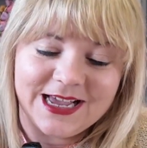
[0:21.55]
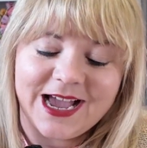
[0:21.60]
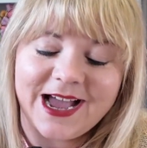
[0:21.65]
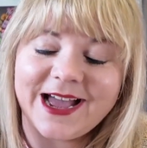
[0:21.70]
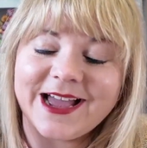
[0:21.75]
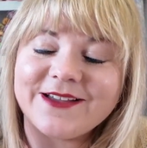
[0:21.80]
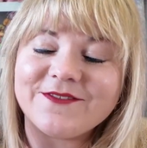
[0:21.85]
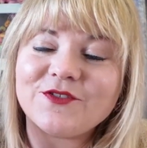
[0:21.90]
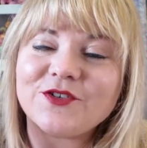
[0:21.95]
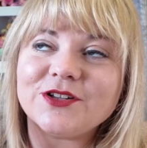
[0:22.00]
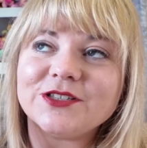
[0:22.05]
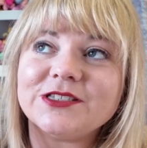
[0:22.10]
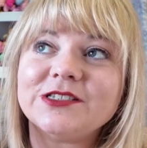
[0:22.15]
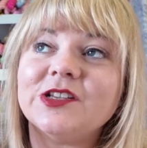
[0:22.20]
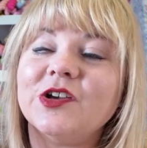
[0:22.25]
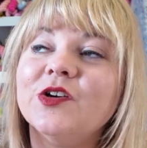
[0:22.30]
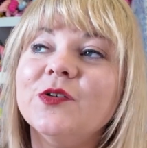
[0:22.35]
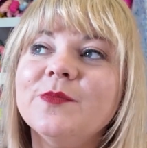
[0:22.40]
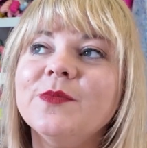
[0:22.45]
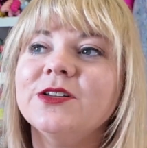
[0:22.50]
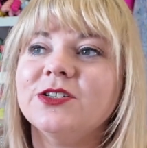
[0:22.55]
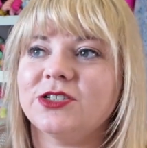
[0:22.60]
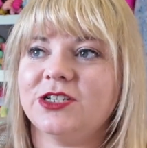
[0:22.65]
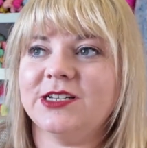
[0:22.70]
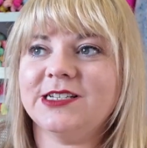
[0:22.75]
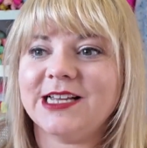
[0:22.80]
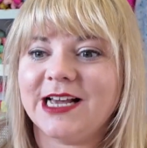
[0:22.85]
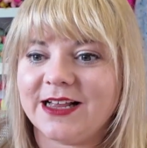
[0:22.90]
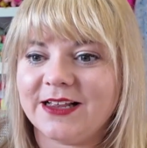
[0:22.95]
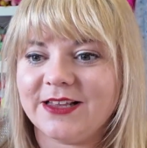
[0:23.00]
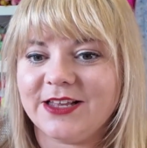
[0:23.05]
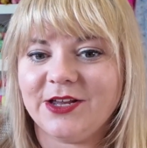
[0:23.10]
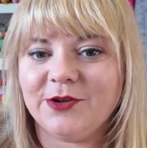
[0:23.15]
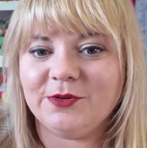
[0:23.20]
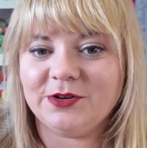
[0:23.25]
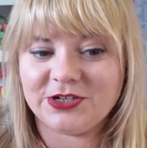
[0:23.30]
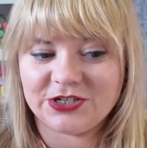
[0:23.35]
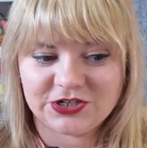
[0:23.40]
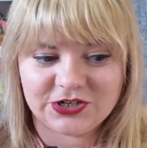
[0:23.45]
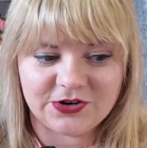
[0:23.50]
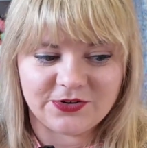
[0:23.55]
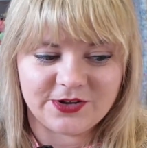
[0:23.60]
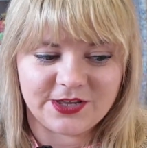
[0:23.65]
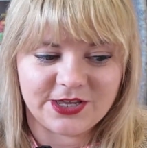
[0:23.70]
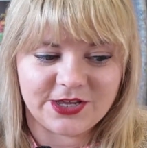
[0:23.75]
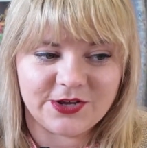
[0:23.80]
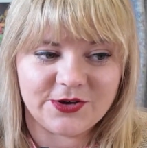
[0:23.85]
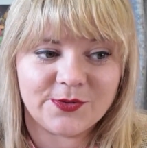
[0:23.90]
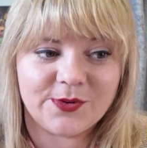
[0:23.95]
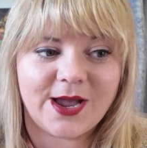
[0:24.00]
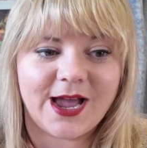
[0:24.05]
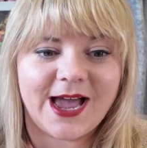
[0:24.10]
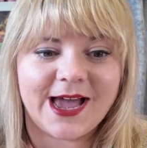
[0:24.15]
I've got so much to tell you and show you,